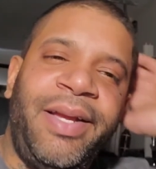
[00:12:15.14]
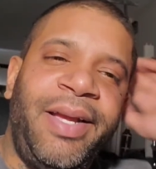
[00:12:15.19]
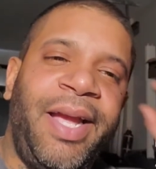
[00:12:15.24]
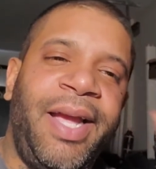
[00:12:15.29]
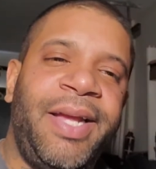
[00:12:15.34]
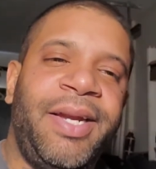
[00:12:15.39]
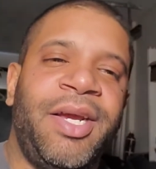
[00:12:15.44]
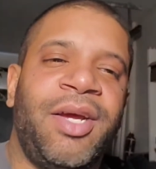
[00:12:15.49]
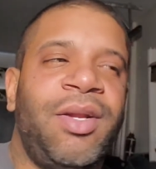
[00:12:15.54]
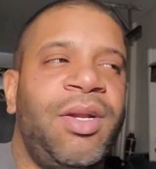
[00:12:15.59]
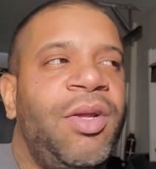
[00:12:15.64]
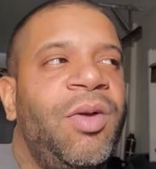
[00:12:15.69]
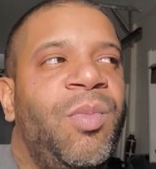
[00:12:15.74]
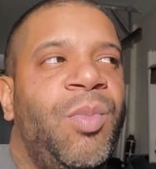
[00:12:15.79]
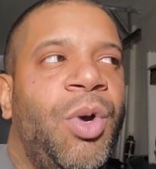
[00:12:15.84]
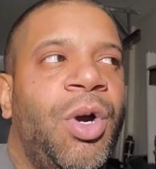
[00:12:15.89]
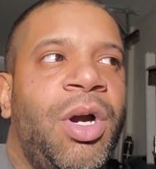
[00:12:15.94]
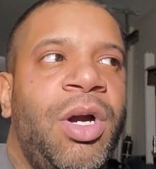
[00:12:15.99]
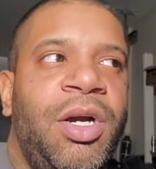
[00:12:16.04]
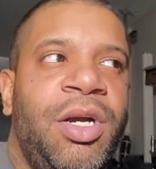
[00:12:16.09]
and they're a little
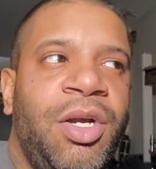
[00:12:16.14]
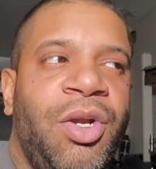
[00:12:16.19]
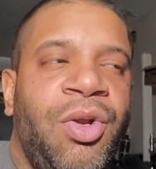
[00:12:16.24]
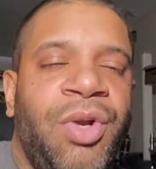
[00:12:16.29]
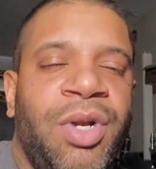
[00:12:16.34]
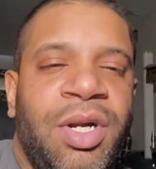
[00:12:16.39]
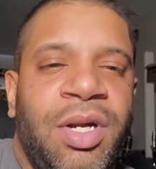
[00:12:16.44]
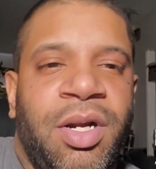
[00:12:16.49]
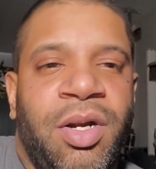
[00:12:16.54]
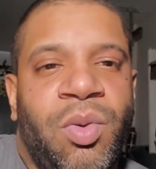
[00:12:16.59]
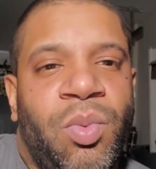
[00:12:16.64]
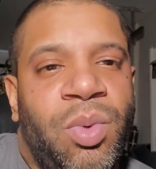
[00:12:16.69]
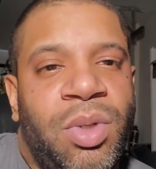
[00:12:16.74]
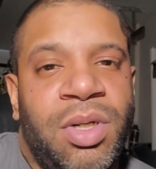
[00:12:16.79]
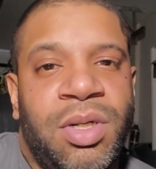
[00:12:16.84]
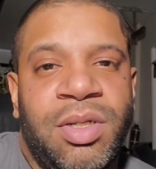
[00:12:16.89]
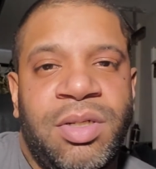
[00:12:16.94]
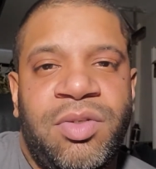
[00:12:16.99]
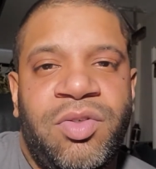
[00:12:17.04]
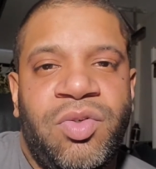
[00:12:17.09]
more hungry than the
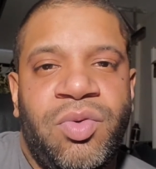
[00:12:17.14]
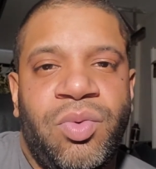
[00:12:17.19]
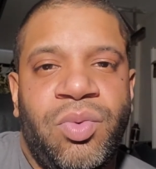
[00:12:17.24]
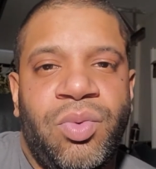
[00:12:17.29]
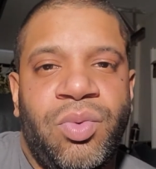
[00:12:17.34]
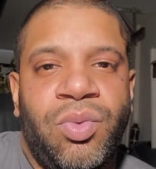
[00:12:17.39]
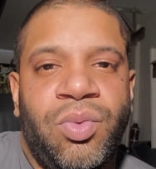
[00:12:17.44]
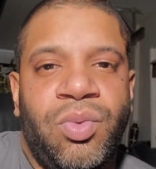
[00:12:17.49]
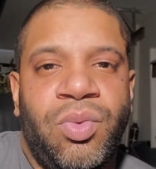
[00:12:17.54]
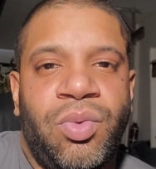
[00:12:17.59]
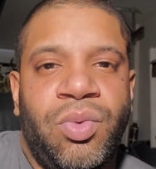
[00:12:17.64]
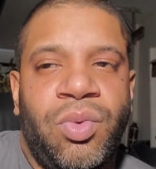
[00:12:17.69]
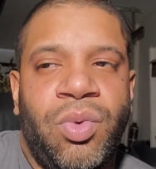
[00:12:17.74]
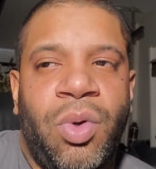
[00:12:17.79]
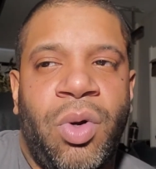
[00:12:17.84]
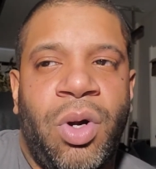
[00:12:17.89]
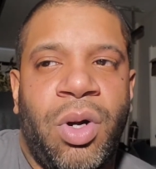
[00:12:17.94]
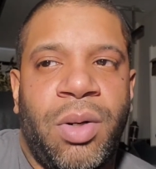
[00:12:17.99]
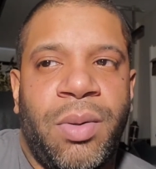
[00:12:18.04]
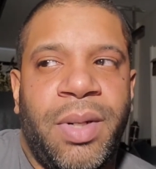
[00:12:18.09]
ones who
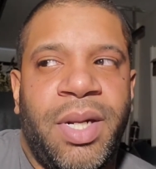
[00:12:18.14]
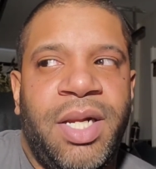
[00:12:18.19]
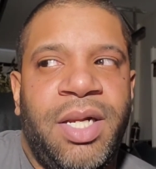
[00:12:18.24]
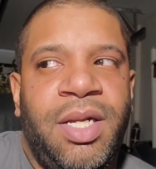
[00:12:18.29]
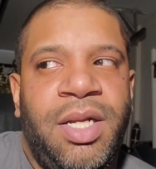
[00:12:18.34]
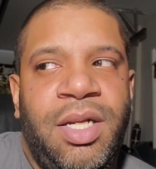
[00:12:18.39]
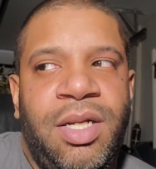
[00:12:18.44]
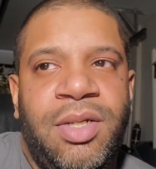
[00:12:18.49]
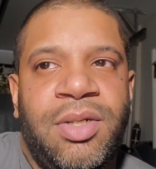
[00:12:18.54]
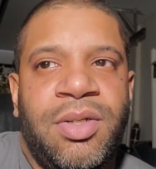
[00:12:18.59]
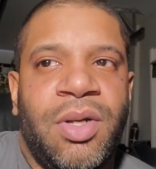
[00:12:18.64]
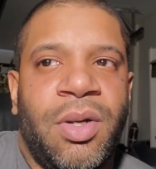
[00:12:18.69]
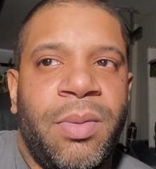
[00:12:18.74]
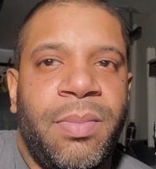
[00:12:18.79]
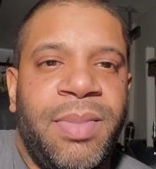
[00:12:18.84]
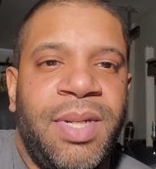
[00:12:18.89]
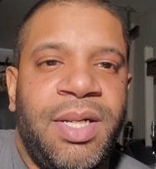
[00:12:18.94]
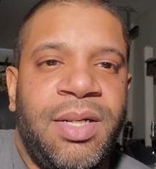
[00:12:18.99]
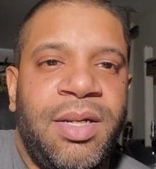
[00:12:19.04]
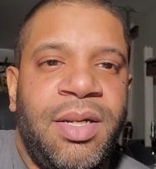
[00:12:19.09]
already, you know,
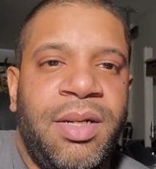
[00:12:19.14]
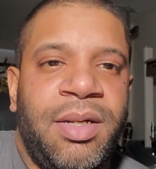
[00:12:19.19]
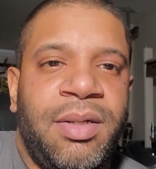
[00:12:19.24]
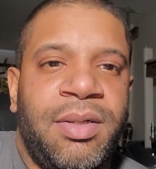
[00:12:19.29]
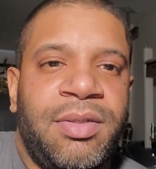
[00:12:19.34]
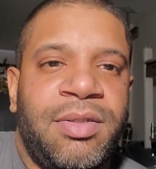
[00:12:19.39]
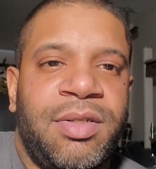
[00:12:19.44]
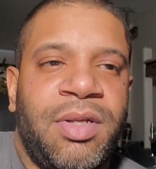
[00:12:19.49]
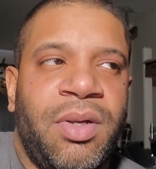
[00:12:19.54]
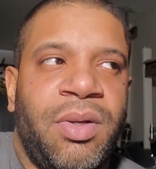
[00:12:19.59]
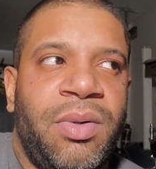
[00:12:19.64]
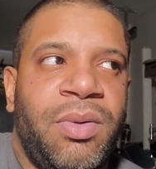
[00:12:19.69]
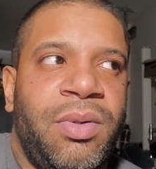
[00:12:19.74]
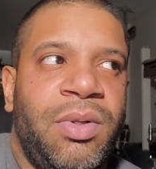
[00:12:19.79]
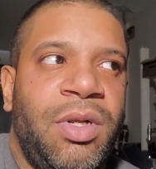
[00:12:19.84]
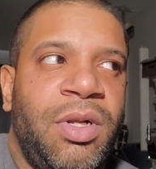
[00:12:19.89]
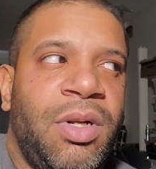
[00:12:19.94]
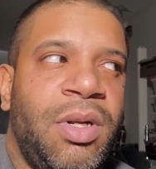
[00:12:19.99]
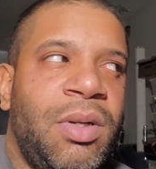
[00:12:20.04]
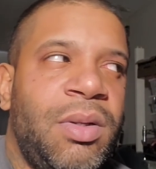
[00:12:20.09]
been there. So,
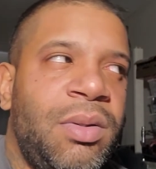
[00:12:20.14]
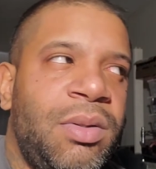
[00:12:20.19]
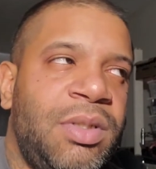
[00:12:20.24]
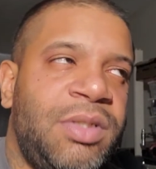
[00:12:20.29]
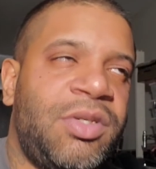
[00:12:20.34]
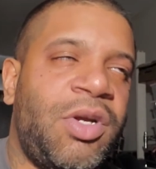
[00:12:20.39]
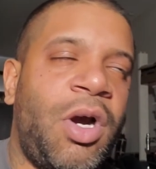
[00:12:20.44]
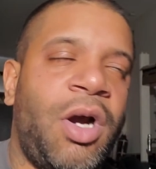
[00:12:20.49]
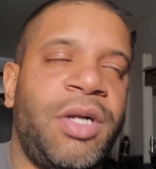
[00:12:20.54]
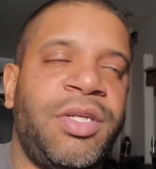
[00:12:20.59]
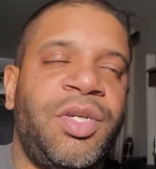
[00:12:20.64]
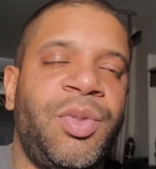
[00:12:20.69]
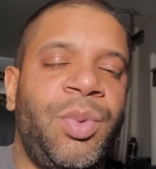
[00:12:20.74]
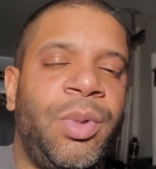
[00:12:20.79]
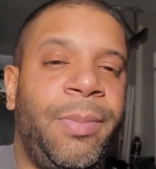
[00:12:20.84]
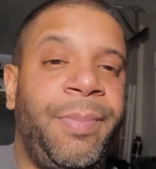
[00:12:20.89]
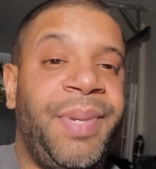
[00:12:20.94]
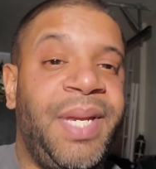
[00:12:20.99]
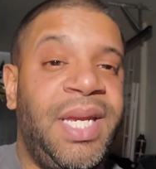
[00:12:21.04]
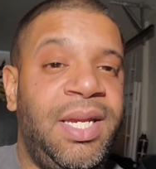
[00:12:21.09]
you know, it's hard to
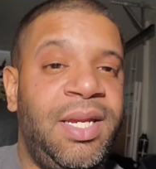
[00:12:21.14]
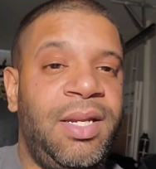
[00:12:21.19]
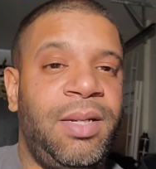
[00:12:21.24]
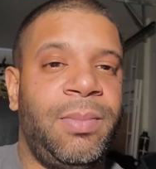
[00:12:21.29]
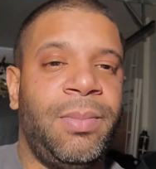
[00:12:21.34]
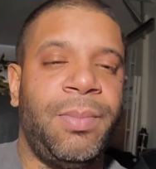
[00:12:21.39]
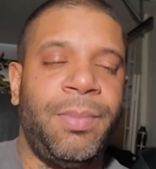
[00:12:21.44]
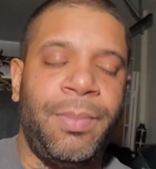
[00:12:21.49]
repeat.